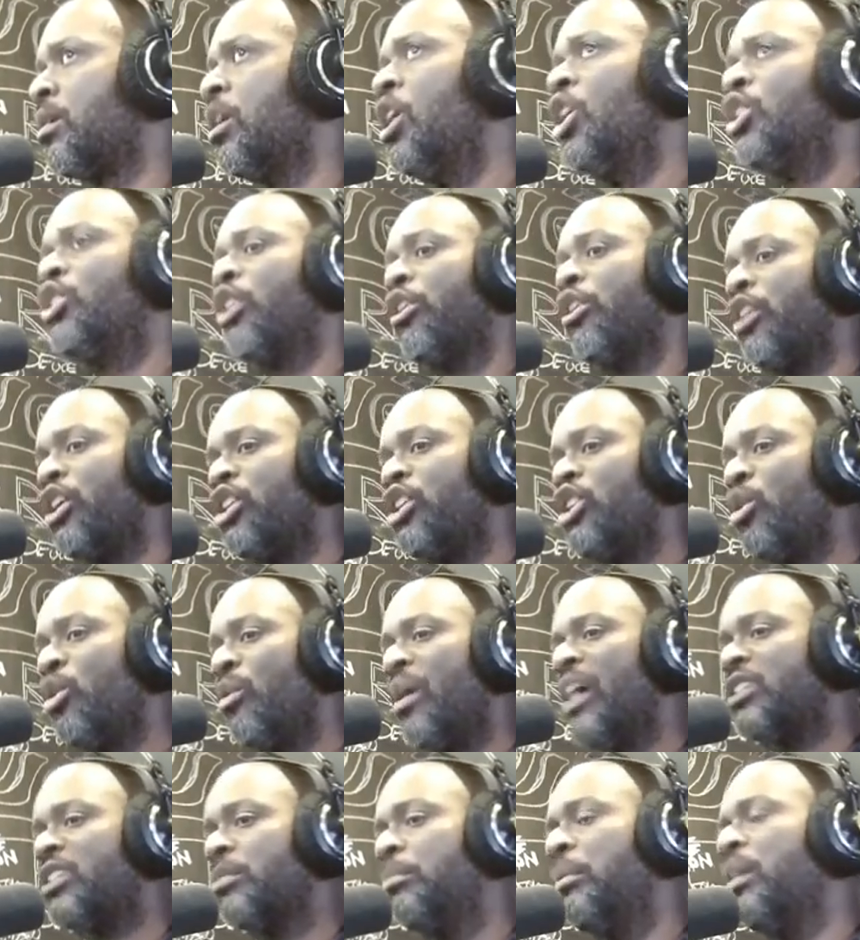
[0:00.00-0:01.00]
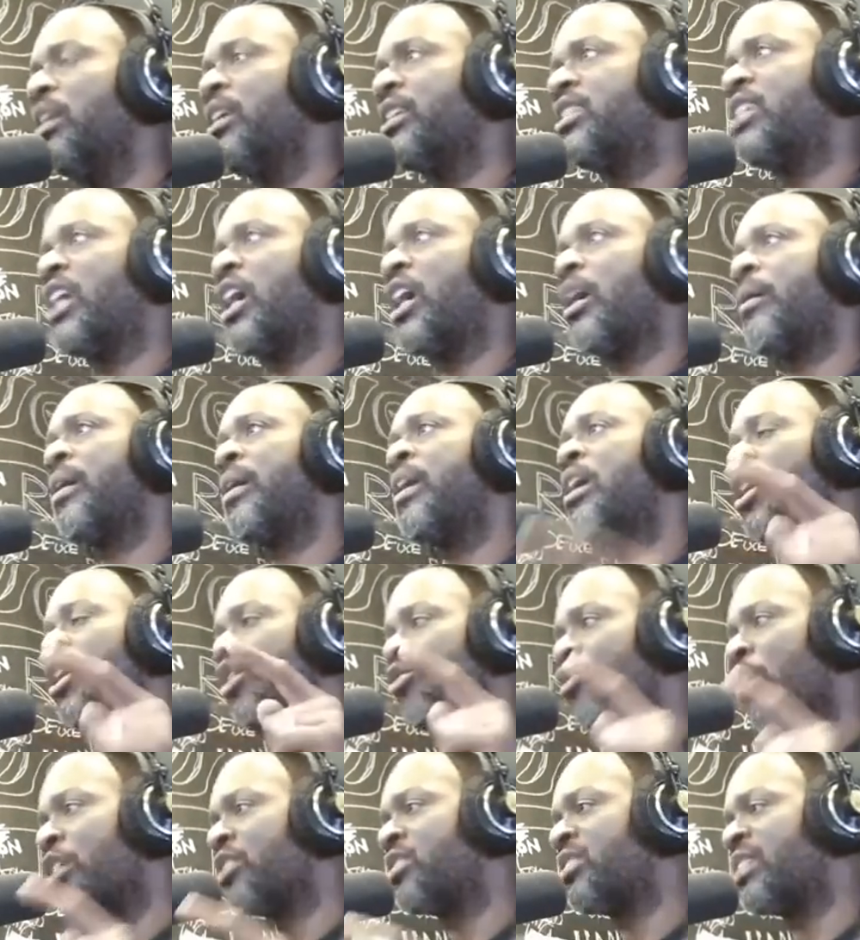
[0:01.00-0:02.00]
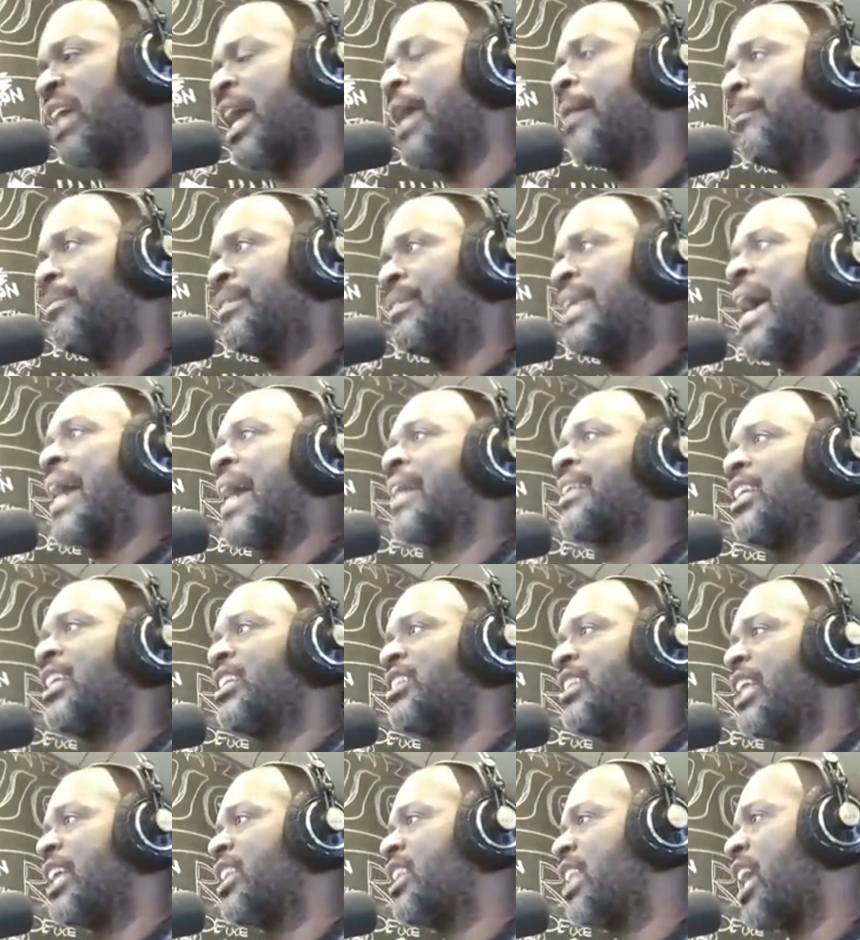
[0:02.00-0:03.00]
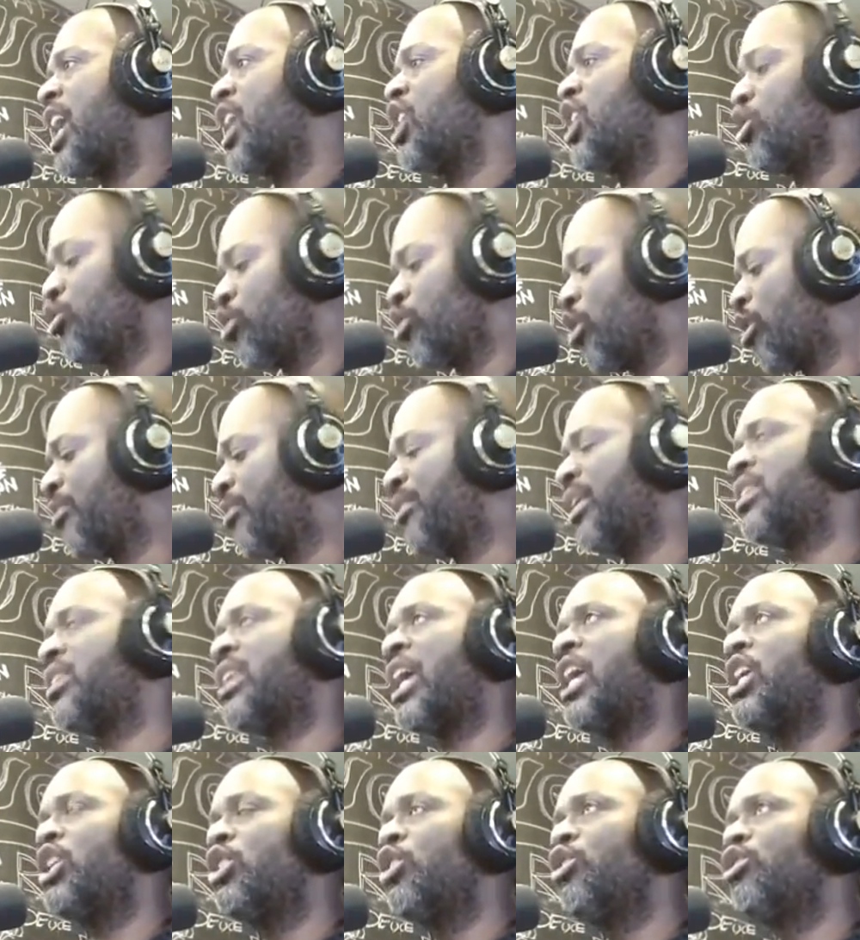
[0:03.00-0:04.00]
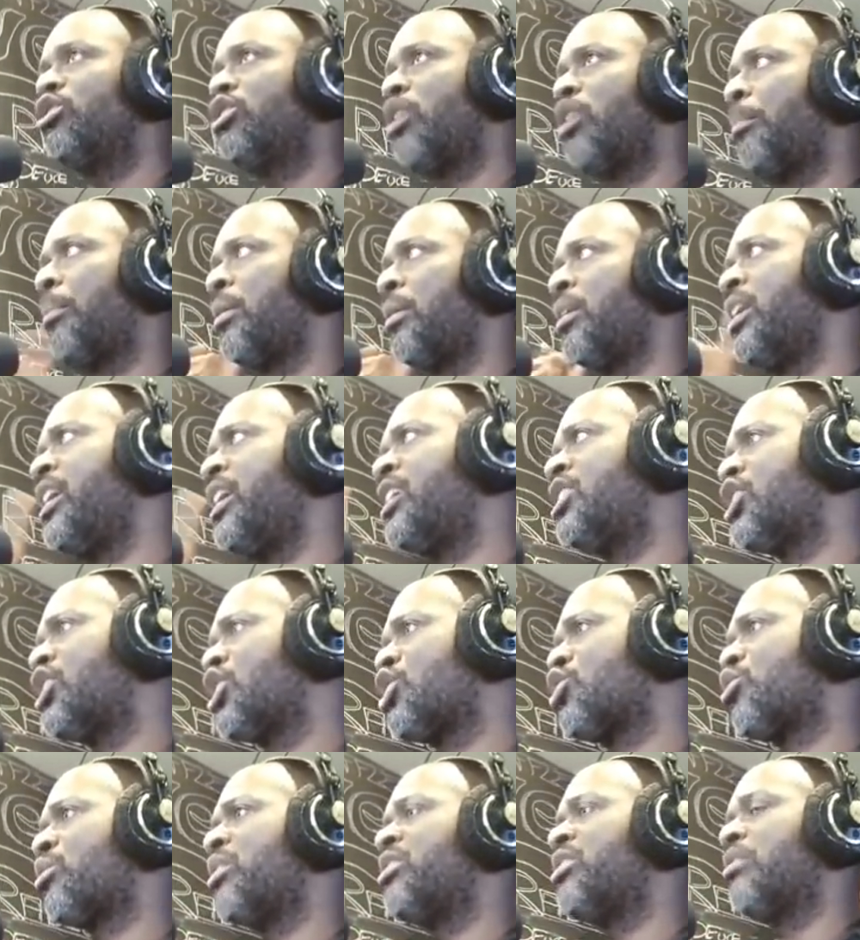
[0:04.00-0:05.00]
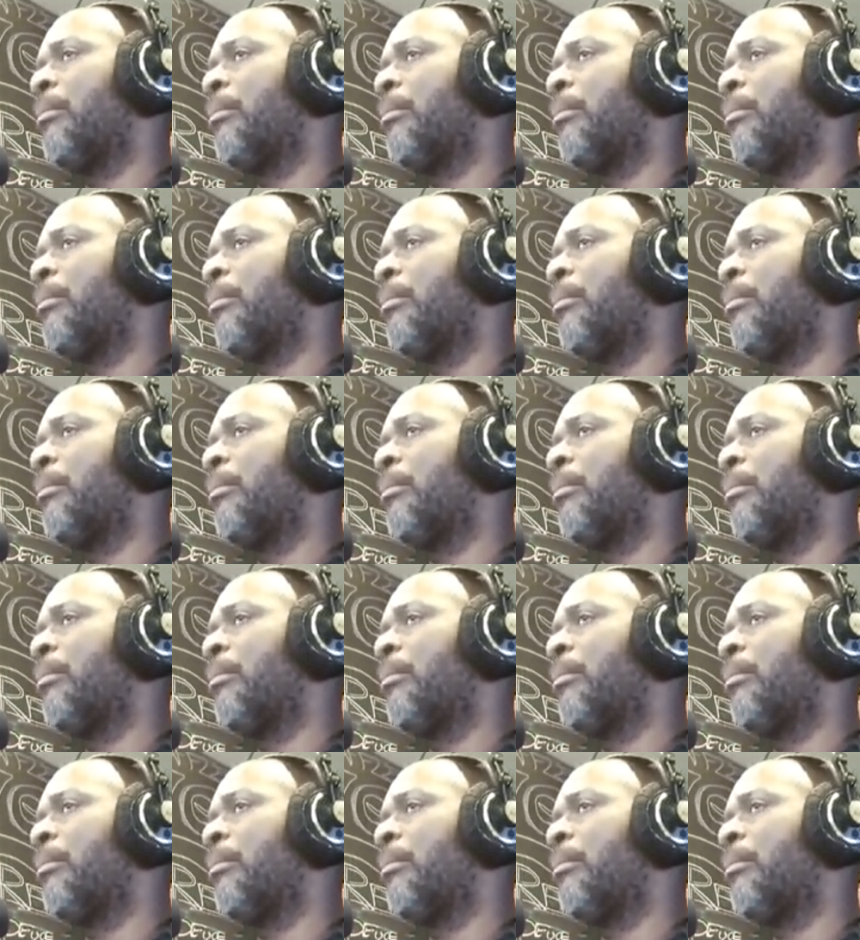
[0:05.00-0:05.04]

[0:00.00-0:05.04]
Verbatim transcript: So the U.S. military, the same tactics that they, you know, that they use to police the streets